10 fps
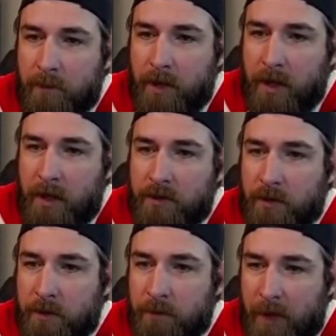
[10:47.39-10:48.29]

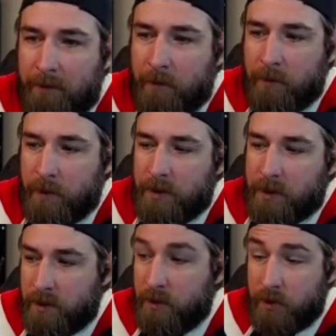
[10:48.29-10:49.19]
insertion platforms right
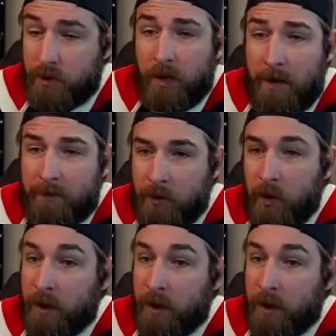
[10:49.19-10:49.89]
because you still have to you,